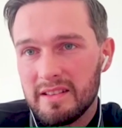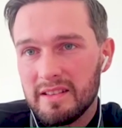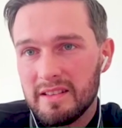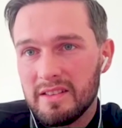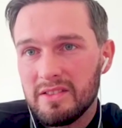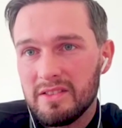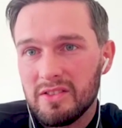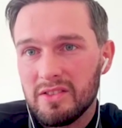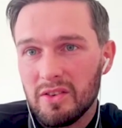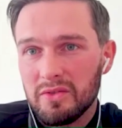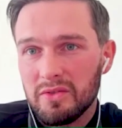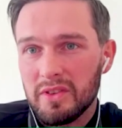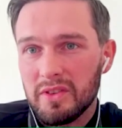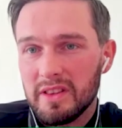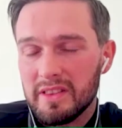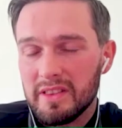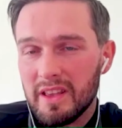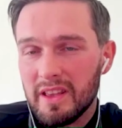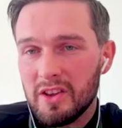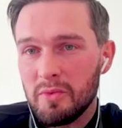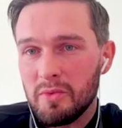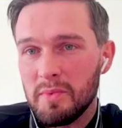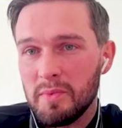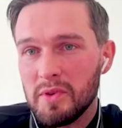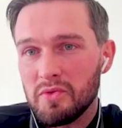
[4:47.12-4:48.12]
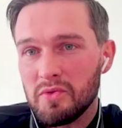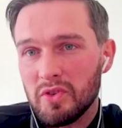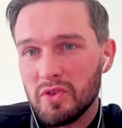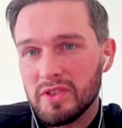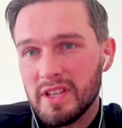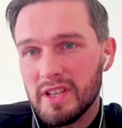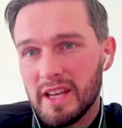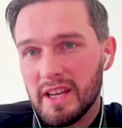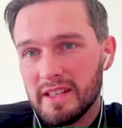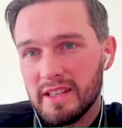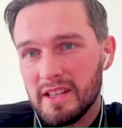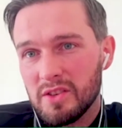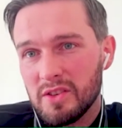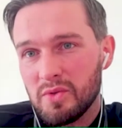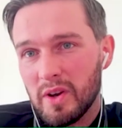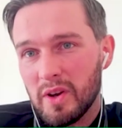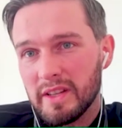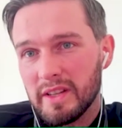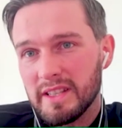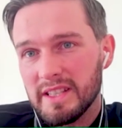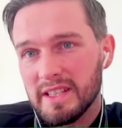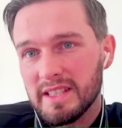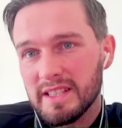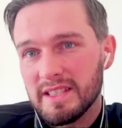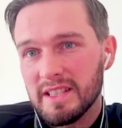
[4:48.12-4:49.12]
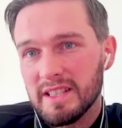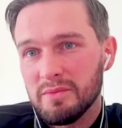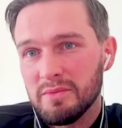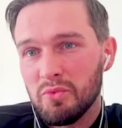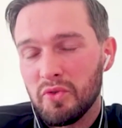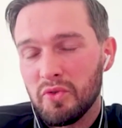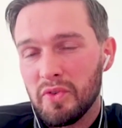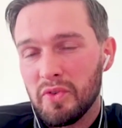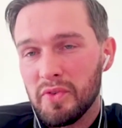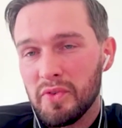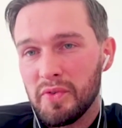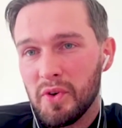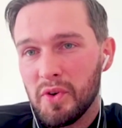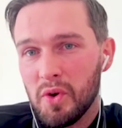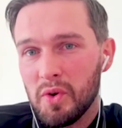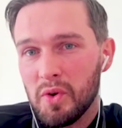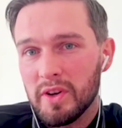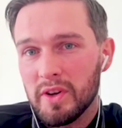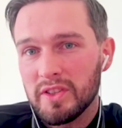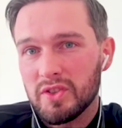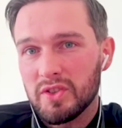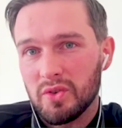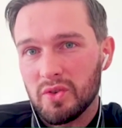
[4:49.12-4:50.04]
know, they could be rotated quite easily moving forward.